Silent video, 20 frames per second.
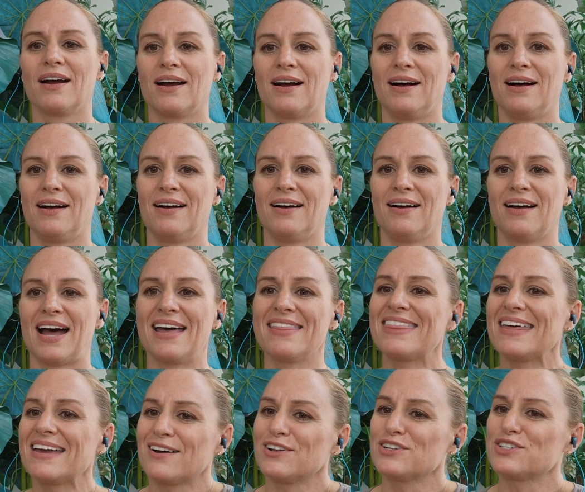I
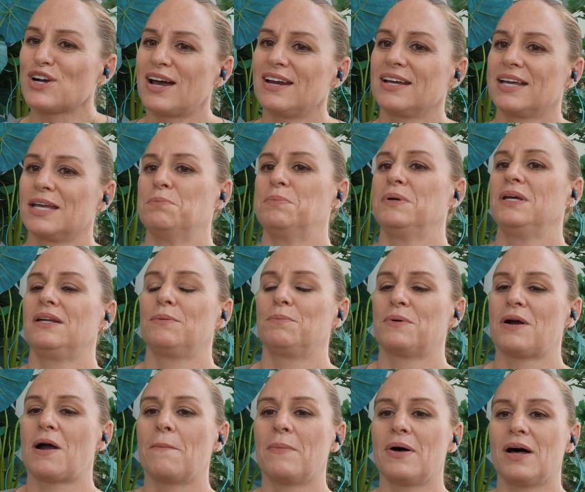think I'll try to compete at
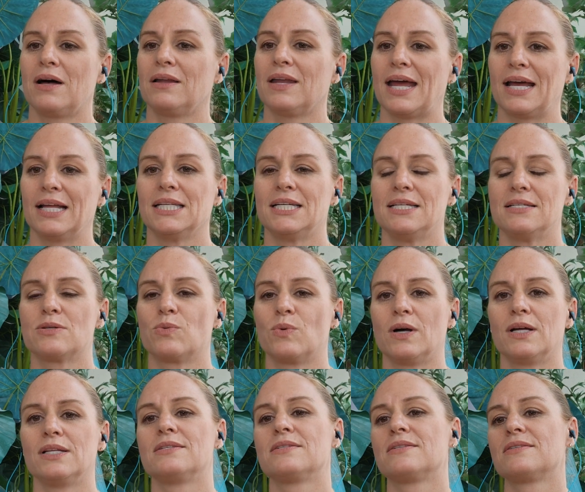brown belt at least
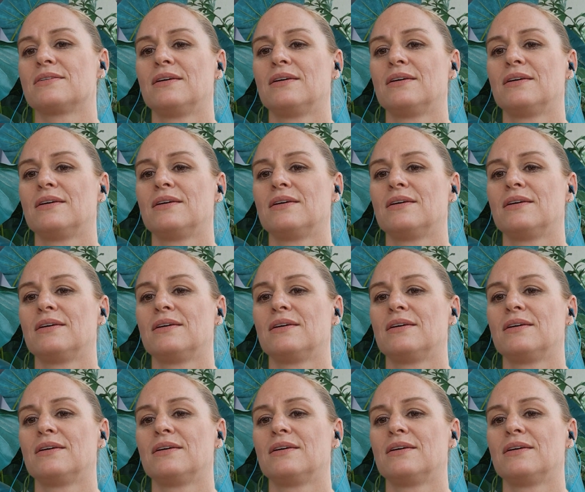once